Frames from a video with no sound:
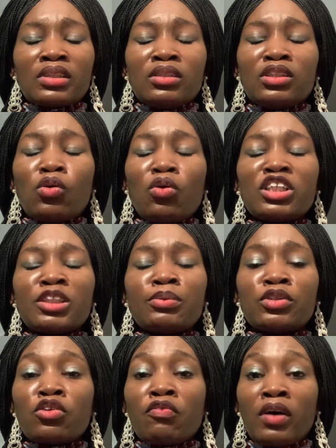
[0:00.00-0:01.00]
The Holy
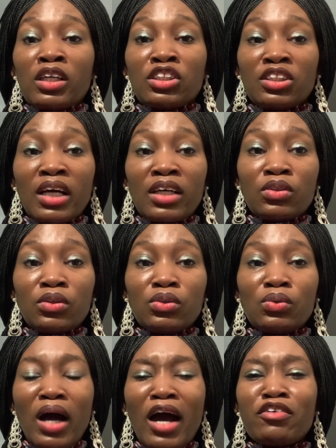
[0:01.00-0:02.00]
Spirit will overshadow
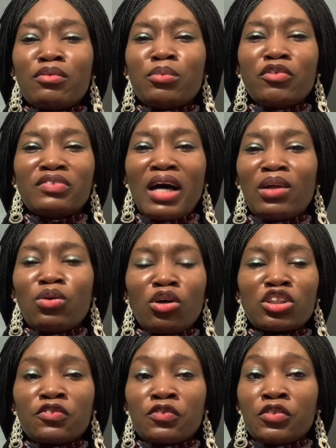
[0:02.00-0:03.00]
you and remove that
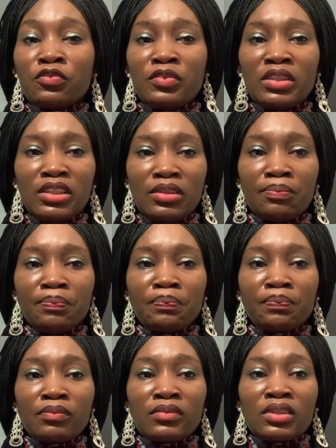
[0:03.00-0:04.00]
lustful feeling.
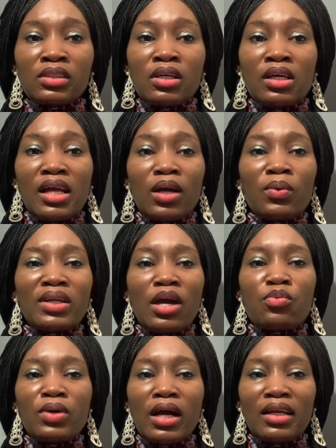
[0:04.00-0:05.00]
Like when I
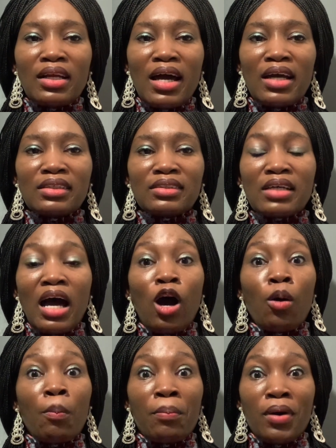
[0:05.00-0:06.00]
realize
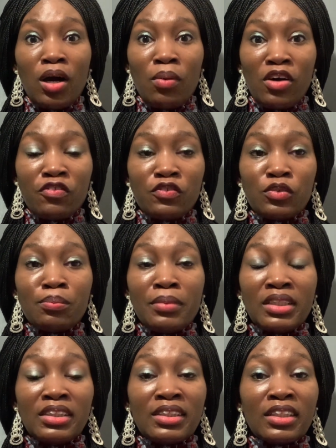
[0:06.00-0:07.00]
how powerful
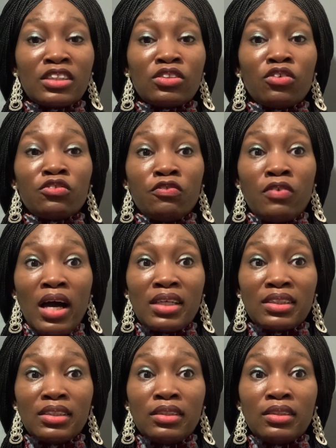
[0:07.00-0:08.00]
meditating on
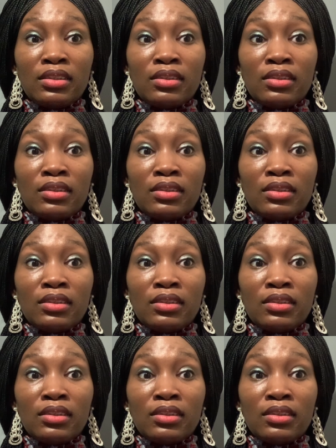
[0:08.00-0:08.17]
verses